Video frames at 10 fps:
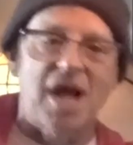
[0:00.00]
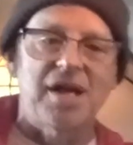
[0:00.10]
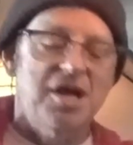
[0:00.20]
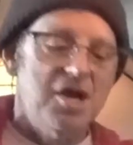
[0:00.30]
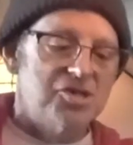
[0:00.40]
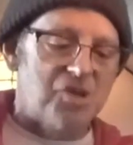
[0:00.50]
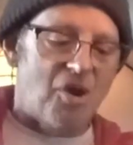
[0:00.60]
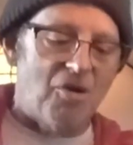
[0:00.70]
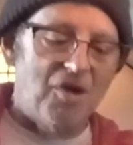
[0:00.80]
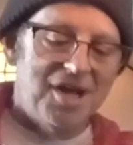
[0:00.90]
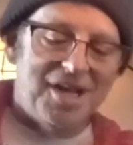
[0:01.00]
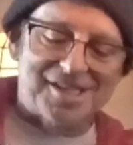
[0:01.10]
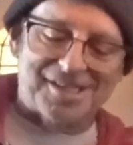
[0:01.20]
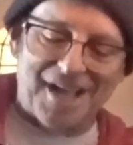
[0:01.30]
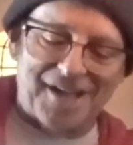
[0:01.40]
zone, right? So
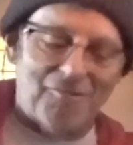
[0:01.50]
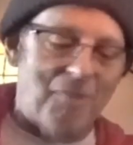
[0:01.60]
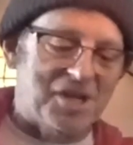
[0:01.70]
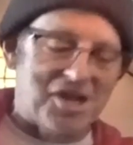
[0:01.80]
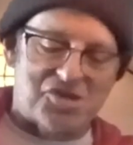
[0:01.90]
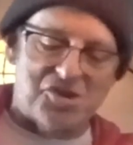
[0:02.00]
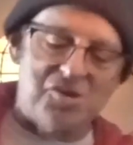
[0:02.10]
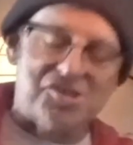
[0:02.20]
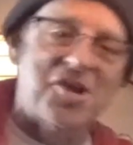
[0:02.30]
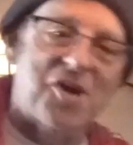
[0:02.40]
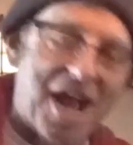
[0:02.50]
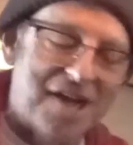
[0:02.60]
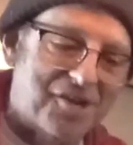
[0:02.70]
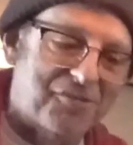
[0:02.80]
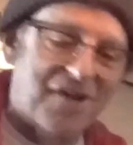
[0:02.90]
it's like, well, because you're using your
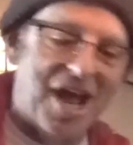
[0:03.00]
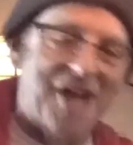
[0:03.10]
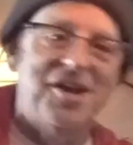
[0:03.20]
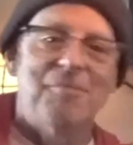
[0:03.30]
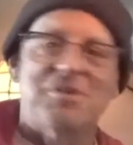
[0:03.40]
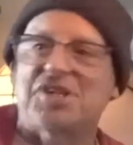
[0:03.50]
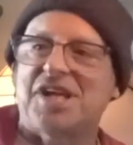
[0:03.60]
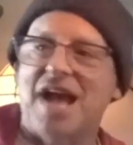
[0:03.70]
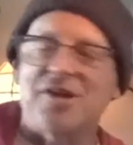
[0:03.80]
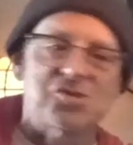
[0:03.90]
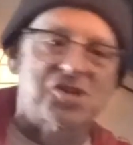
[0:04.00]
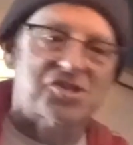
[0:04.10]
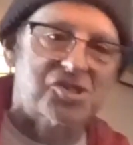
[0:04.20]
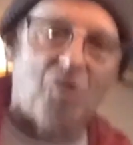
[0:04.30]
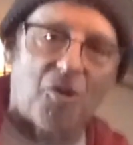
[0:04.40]
hand to defend, but you can't
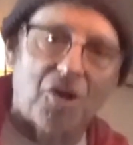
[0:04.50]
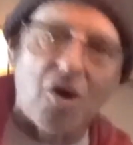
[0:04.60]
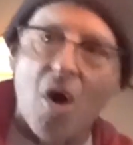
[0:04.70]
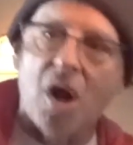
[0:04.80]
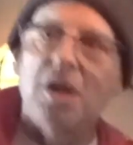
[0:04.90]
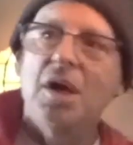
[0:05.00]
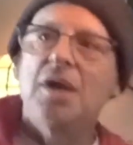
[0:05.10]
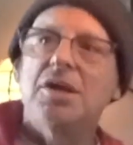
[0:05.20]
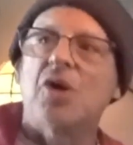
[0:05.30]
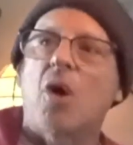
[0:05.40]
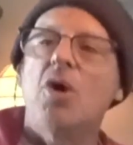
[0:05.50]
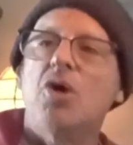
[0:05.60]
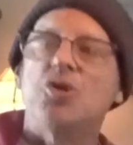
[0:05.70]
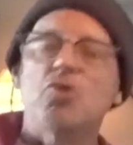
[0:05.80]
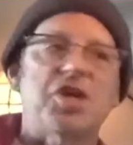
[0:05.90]
use it to score a goal. You
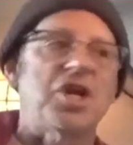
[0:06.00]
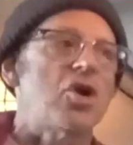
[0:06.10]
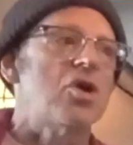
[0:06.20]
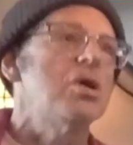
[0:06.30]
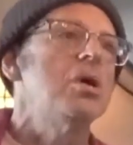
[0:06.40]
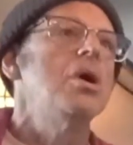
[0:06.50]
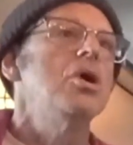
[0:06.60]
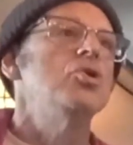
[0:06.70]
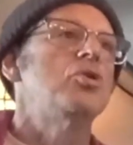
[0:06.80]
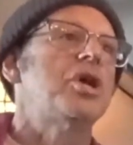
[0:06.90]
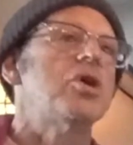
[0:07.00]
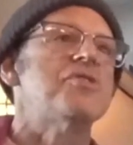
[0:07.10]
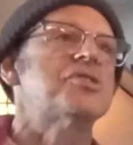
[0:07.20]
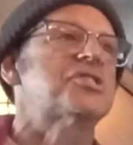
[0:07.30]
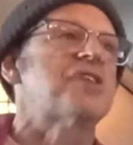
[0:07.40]
know, you hear you
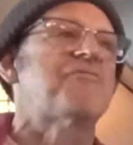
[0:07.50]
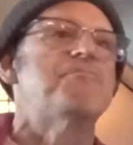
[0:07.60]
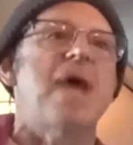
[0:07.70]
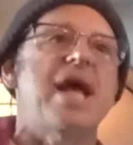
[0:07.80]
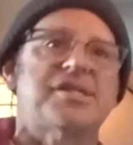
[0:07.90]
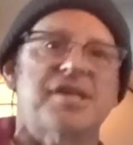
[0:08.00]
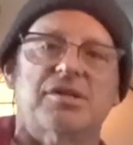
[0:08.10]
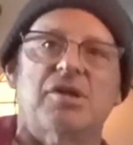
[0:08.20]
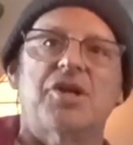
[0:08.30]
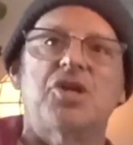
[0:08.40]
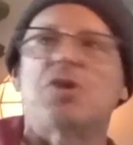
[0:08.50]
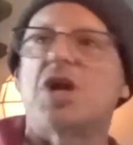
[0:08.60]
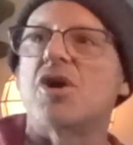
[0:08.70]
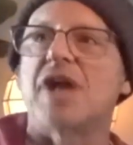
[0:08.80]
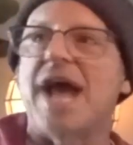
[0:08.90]
hear this stuff baked in, Luddy.
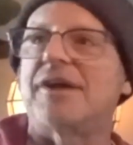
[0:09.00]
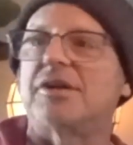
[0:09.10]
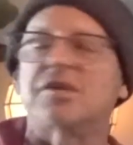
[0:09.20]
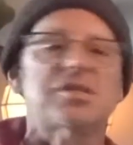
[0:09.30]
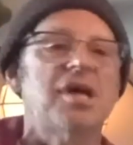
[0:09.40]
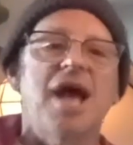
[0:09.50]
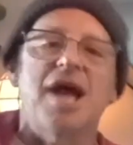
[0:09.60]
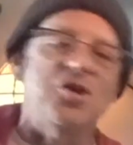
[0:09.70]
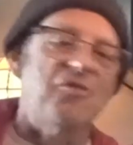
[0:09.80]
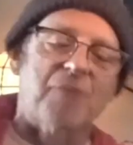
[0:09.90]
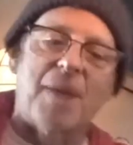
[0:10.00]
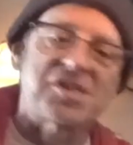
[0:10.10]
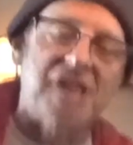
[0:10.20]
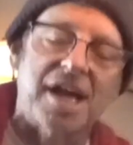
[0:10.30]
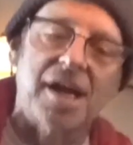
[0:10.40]
You hear an analyst, and you
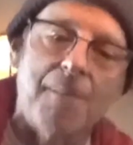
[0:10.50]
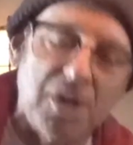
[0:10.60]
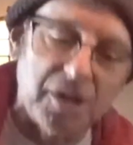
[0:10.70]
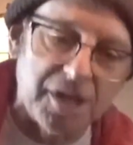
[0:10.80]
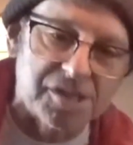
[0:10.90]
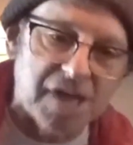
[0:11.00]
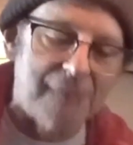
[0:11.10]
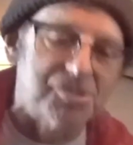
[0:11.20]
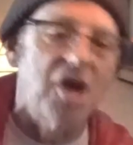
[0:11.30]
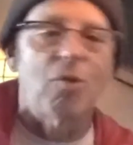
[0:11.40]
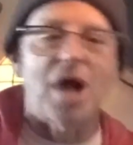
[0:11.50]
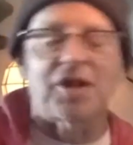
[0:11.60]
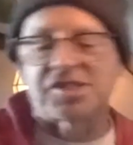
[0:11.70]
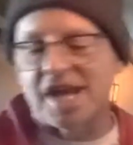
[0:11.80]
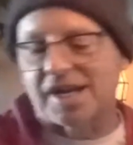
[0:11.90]
probably said it a million times.
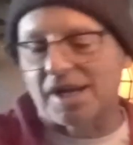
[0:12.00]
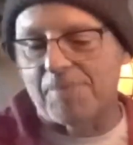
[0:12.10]
Well, he's